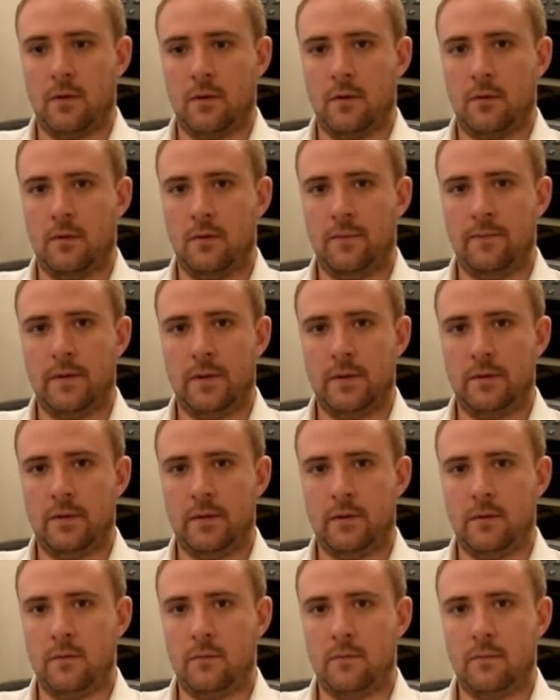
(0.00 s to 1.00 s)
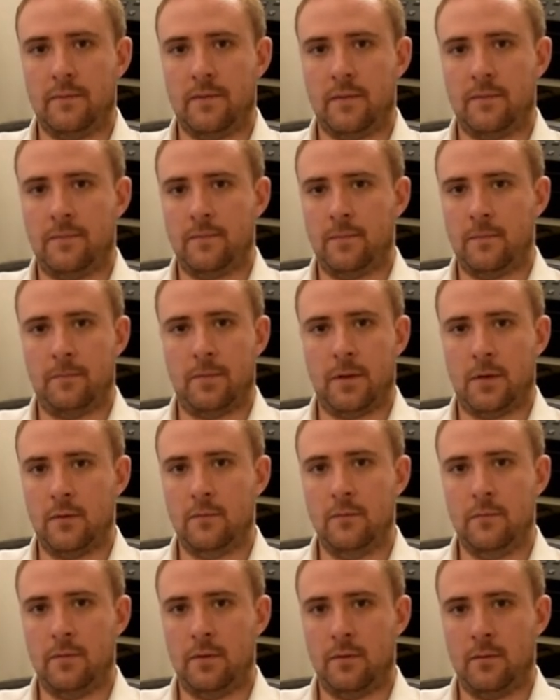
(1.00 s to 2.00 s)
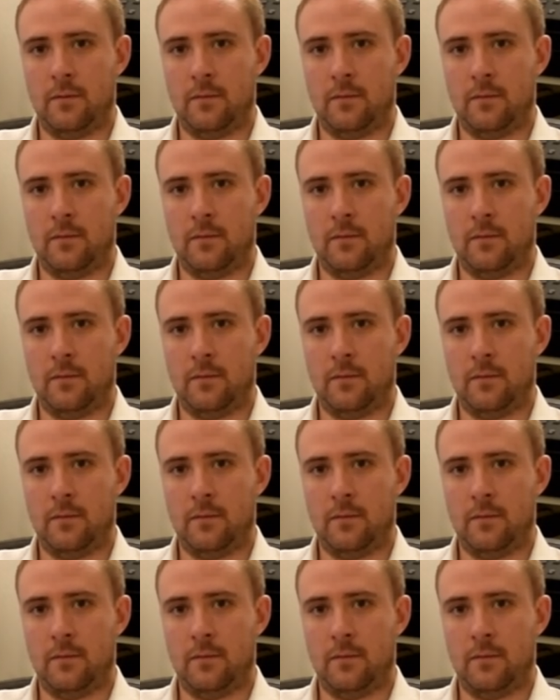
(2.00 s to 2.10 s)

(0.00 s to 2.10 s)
Nothing to do with a pope.